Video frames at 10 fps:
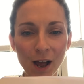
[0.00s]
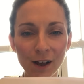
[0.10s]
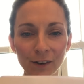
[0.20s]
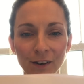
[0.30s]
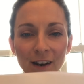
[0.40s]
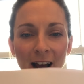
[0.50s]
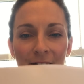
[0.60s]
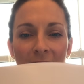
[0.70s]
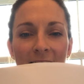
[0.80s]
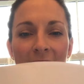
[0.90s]
on.
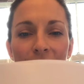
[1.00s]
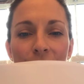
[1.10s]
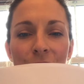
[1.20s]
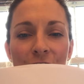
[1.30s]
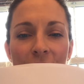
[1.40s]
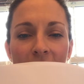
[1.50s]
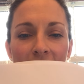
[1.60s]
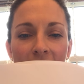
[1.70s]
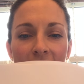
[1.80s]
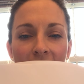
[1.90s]
And they have
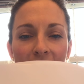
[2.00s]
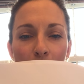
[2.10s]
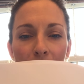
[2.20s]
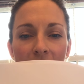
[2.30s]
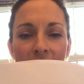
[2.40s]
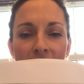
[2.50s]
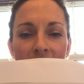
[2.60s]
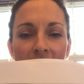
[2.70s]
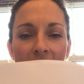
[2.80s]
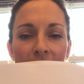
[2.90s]
finally pinned the
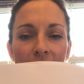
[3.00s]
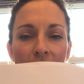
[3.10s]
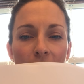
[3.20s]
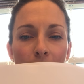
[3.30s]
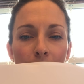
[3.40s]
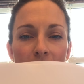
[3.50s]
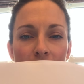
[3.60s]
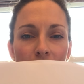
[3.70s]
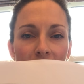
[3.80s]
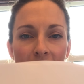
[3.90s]
tail on the
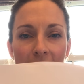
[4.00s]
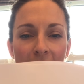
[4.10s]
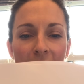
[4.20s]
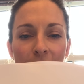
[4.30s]
donkey,